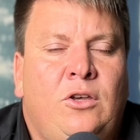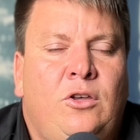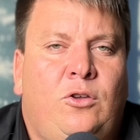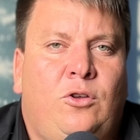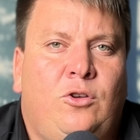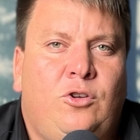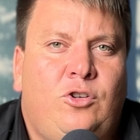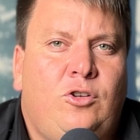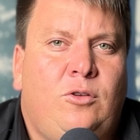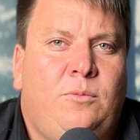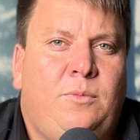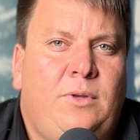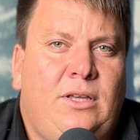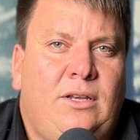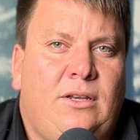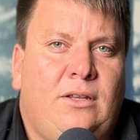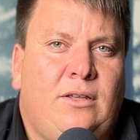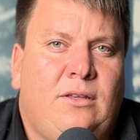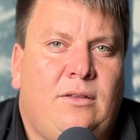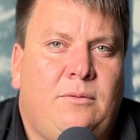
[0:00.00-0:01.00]
you should be
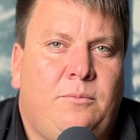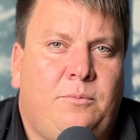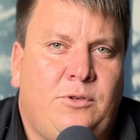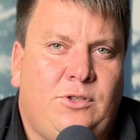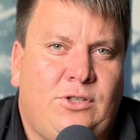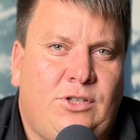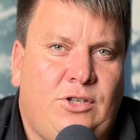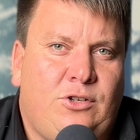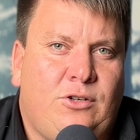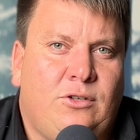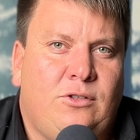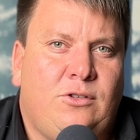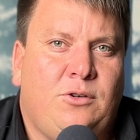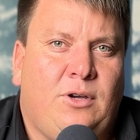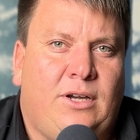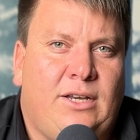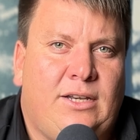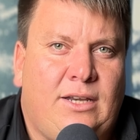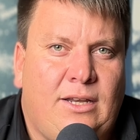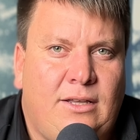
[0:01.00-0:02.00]
in a position to
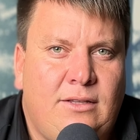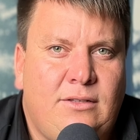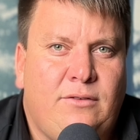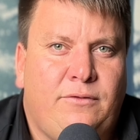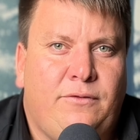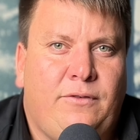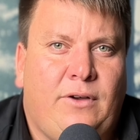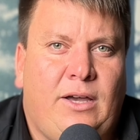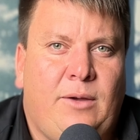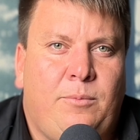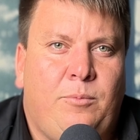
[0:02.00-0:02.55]
identify